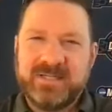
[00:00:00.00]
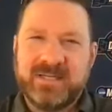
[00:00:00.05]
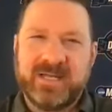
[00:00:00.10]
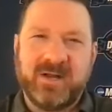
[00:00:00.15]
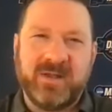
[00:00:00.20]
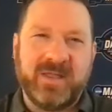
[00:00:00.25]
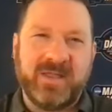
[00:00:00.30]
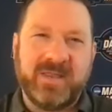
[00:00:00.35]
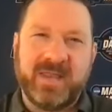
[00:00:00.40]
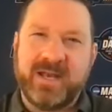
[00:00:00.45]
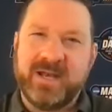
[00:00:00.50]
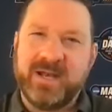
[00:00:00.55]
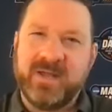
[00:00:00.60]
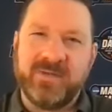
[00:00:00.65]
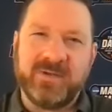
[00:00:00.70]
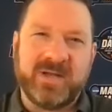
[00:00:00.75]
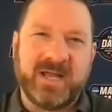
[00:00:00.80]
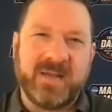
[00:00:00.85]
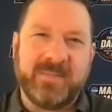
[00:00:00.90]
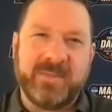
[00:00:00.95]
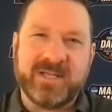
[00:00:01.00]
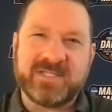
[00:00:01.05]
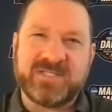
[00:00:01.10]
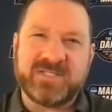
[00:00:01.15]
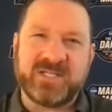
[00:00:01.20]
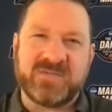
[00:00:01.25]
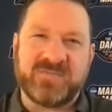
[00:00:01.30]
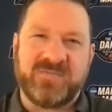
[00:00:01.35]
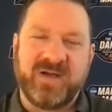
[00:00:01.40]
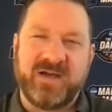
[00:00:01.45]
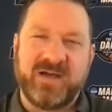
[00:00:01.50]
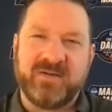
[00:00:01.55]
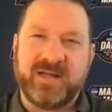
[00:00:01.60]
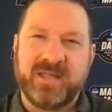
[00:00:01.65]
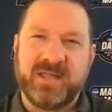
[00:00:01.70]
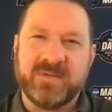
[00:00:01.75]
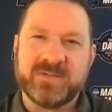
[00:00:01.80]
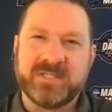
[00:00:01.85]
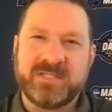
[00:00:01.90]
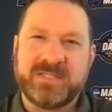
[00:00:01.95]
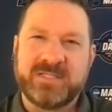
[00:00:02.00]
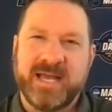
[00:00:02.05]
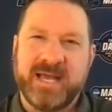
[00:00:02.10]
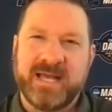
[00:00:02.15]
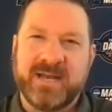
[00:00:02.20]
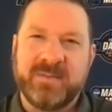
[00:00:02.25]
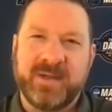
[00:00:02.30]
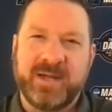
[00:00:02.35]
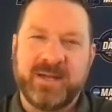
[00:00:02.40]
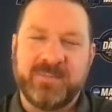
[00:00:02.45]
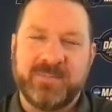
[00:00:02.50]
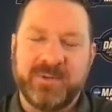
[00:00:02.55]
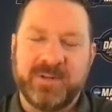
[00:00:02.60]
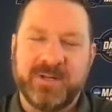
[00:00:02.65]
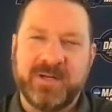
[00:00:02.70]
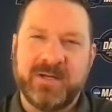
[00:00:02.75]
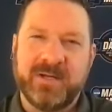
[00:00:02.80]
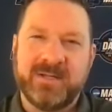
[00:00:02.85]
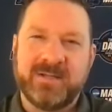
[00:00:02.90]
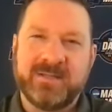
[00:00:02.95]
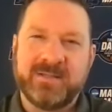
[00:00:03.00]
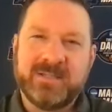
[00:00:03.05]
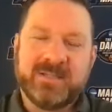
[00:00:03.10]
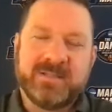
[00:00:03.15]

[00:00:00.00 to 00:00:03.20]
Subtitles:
I don't know, they had another guy, about 6'5 guy, who was a dynamite player. I